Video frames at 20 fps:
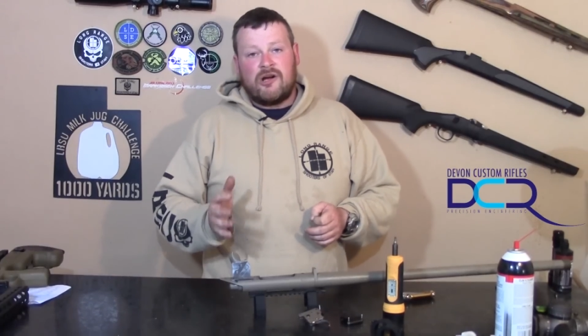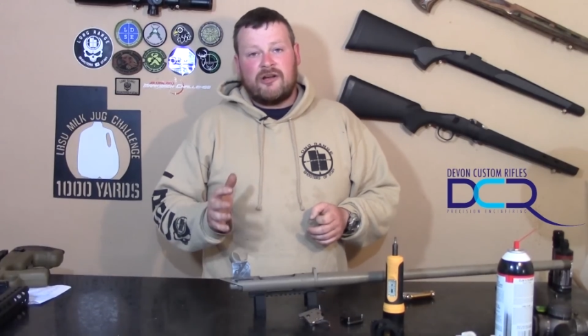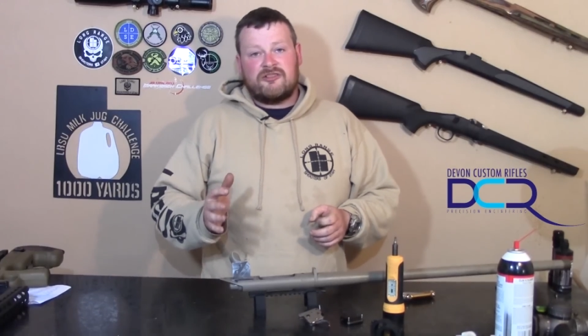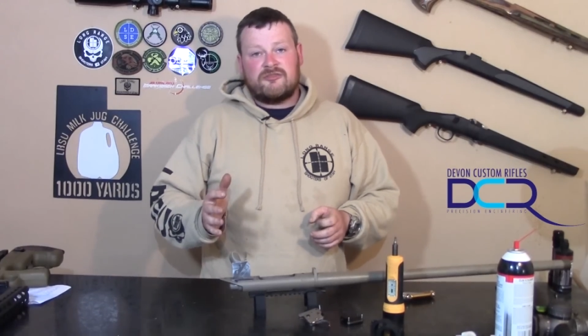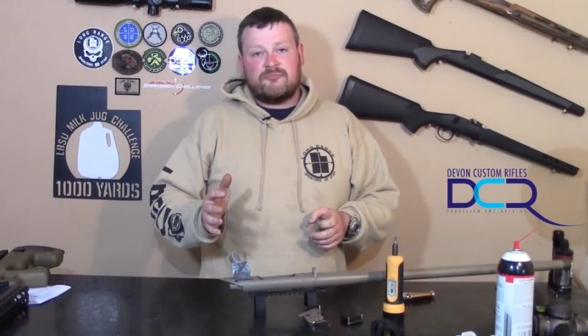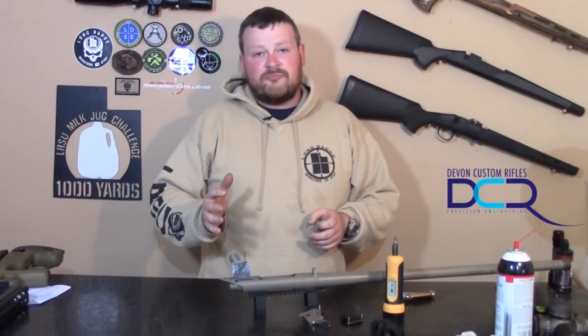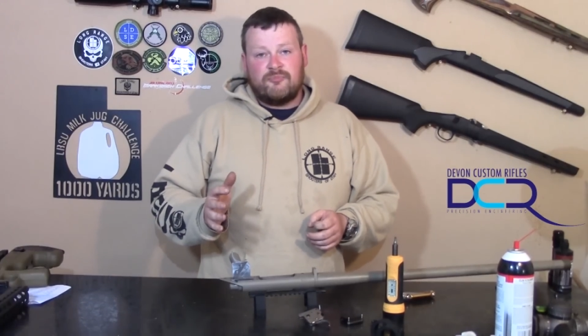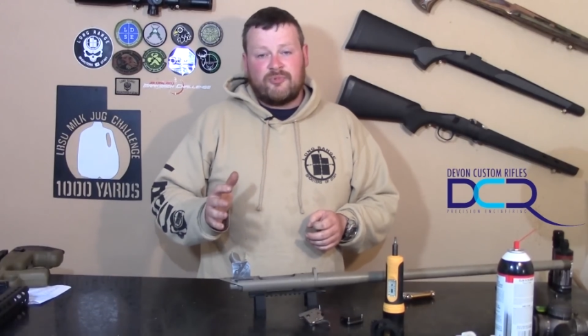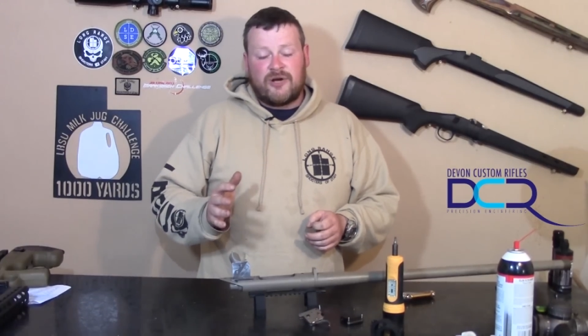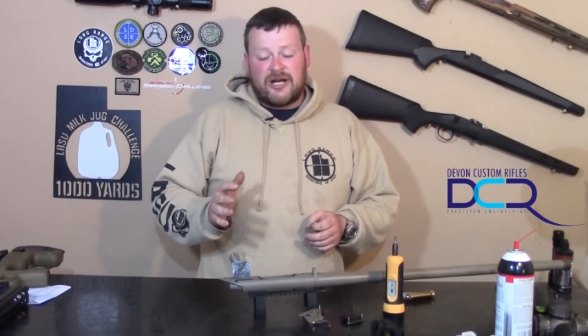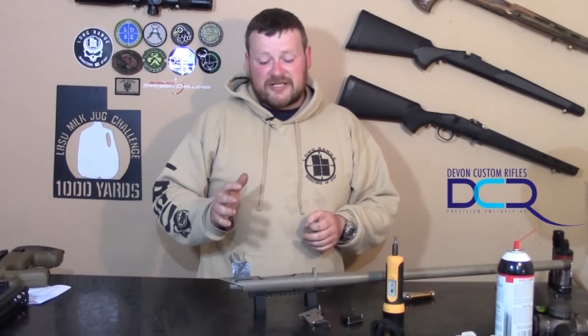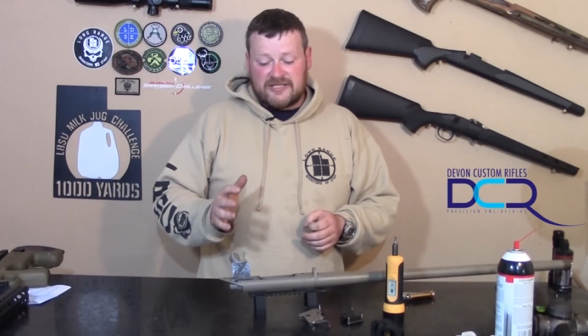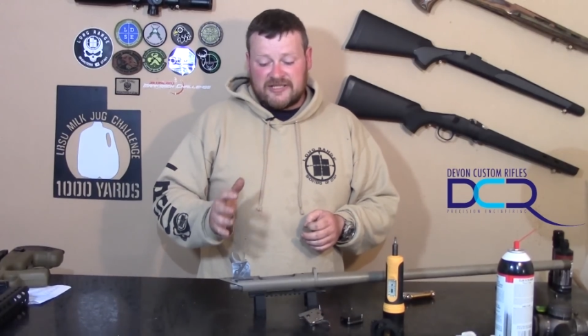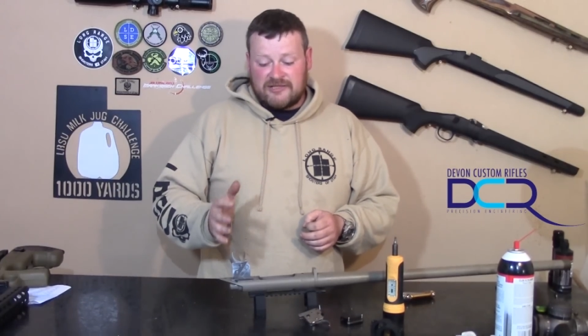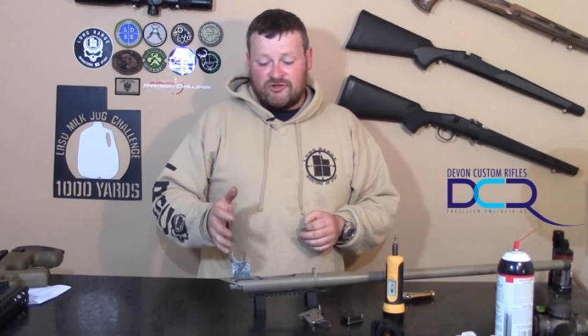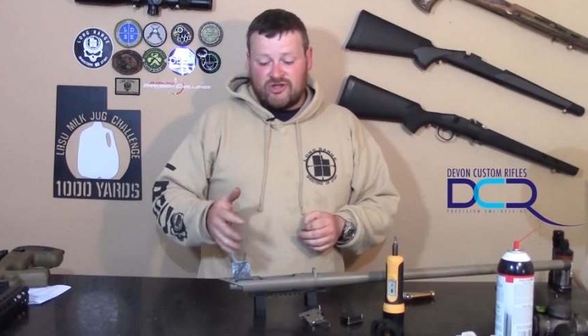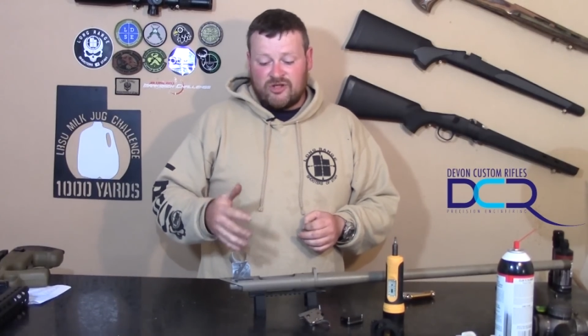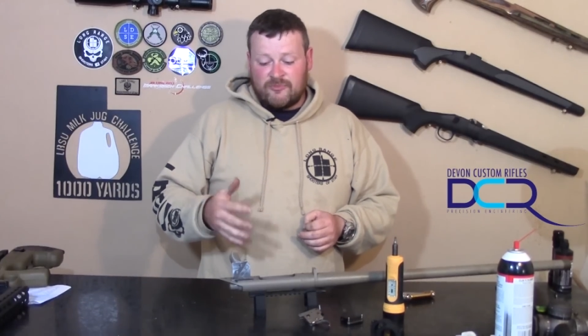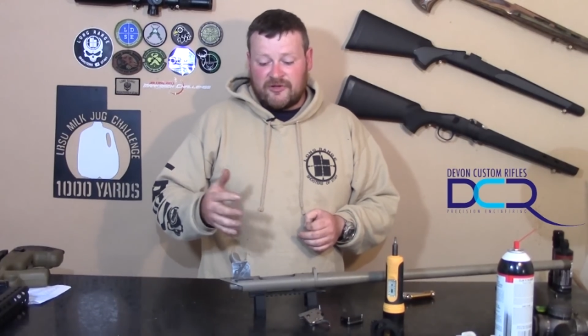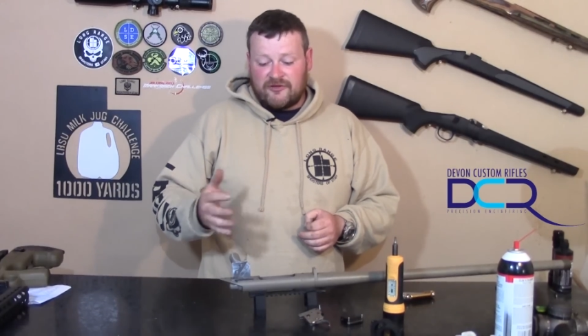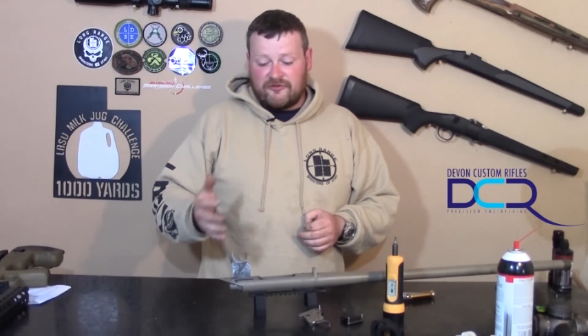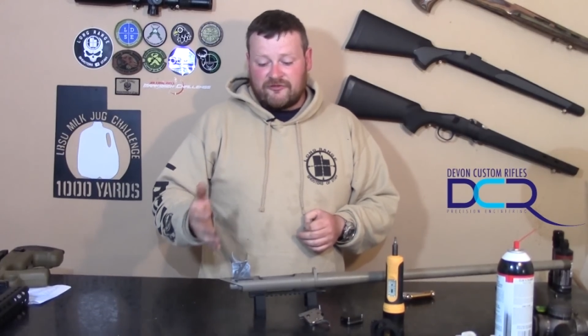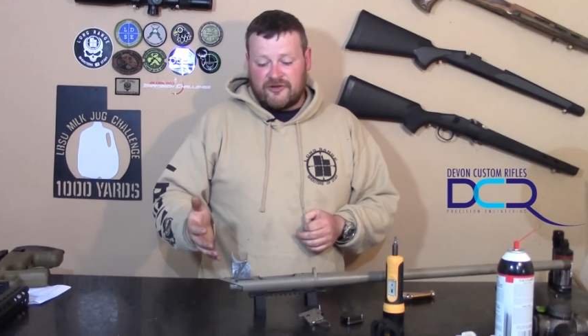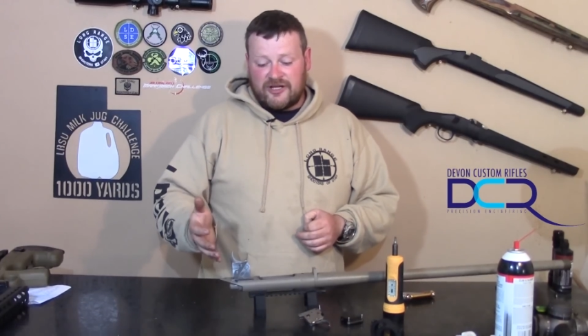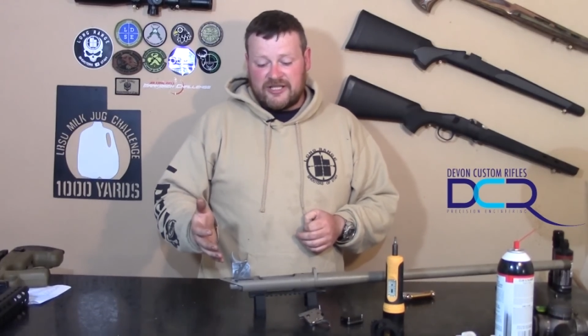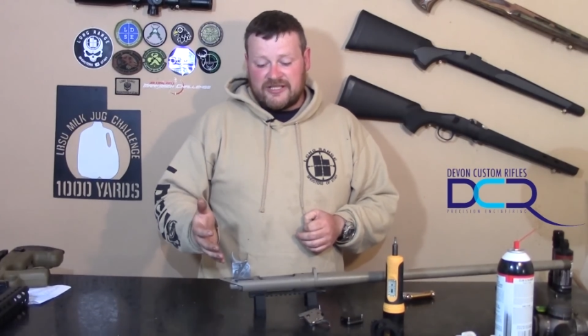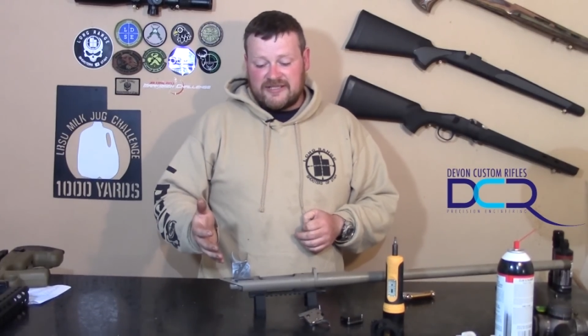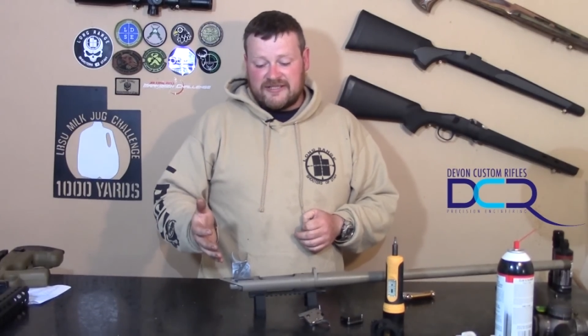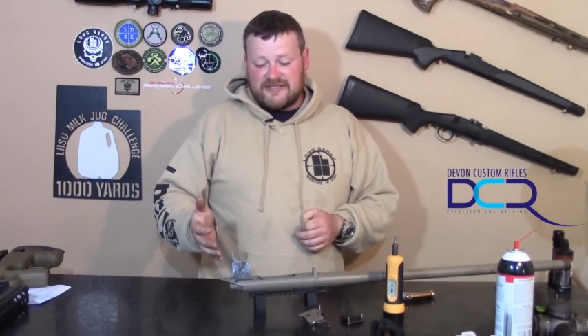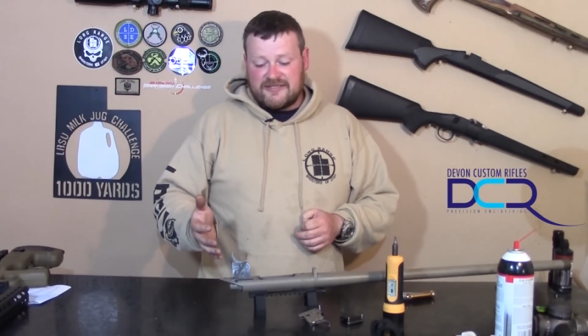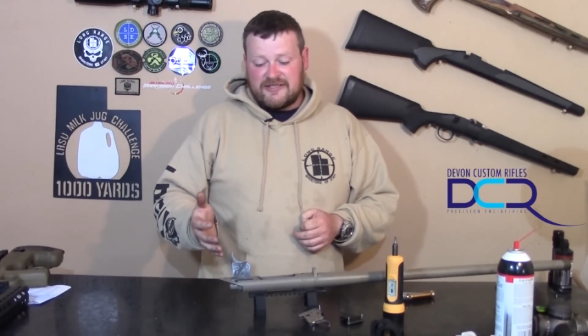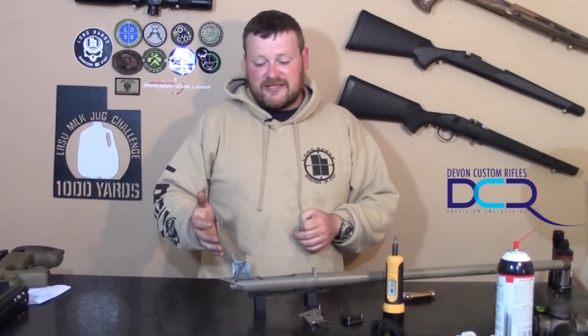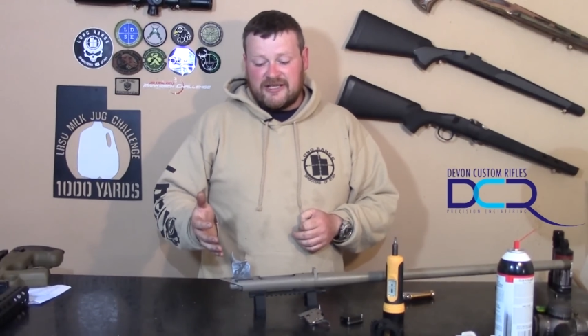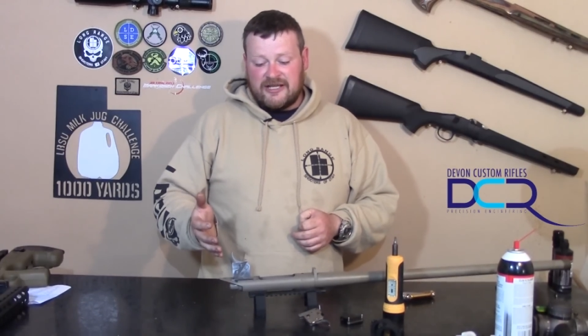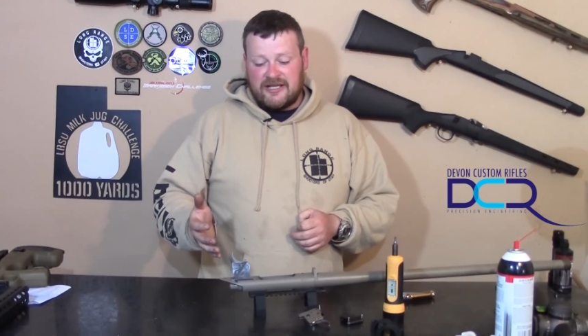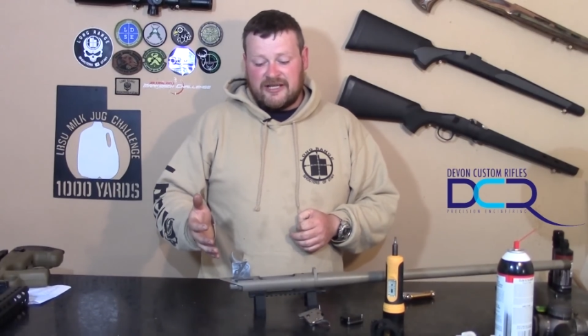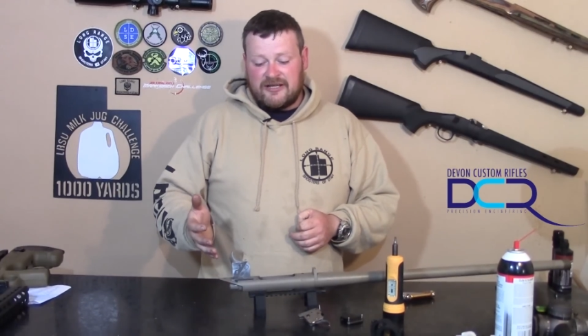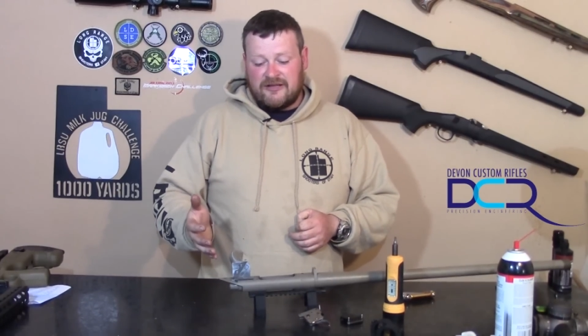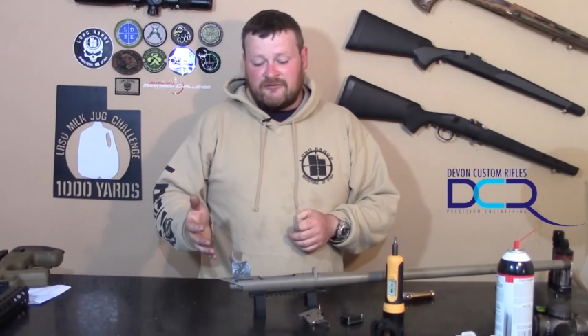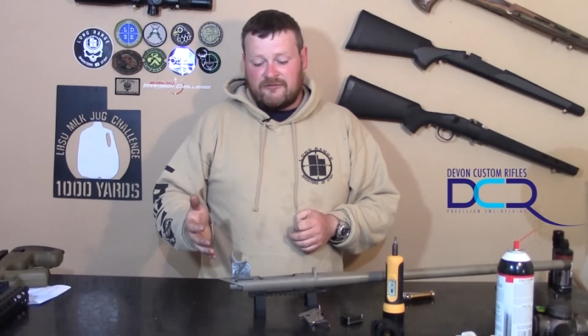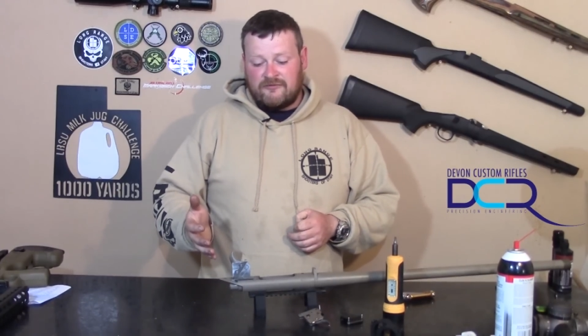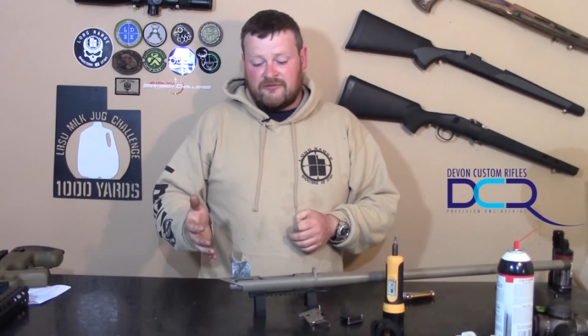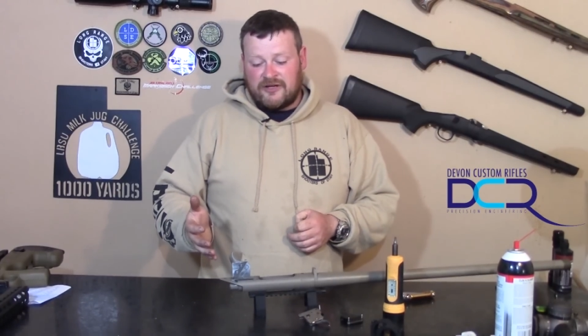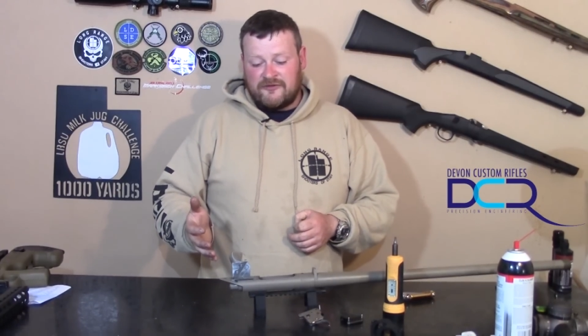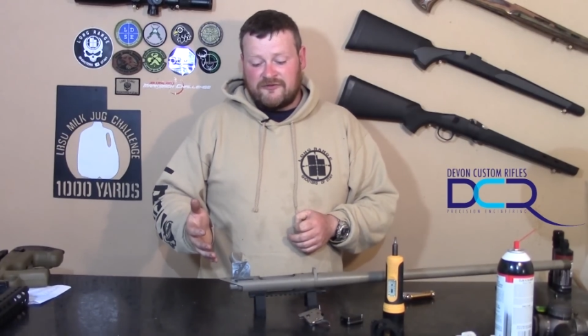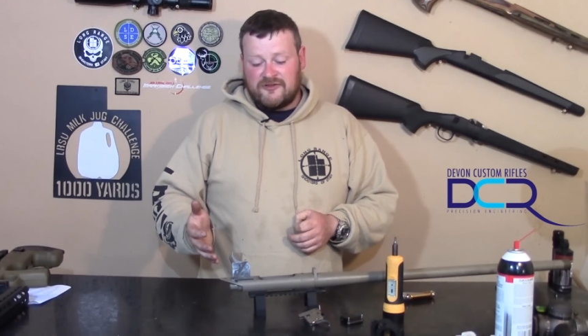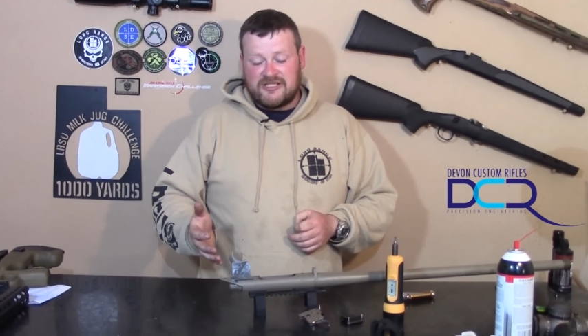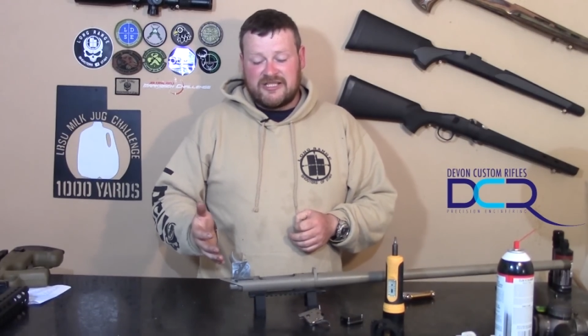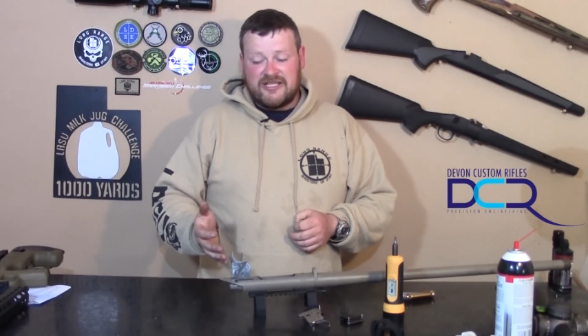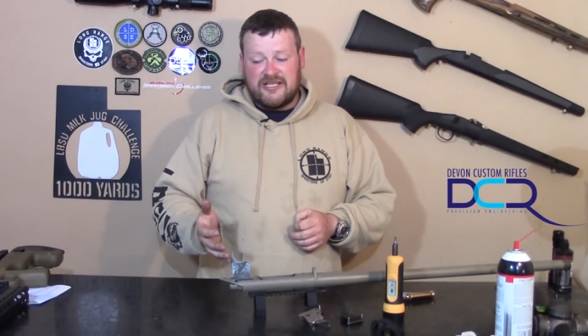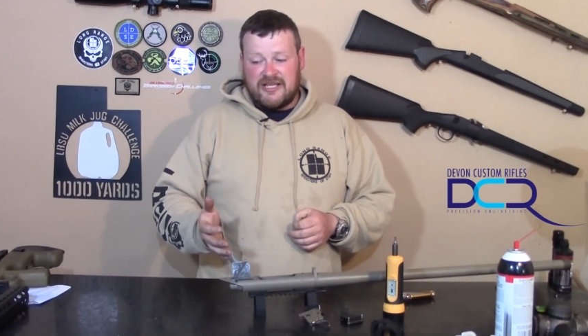I was practicing one of my friend's rifles.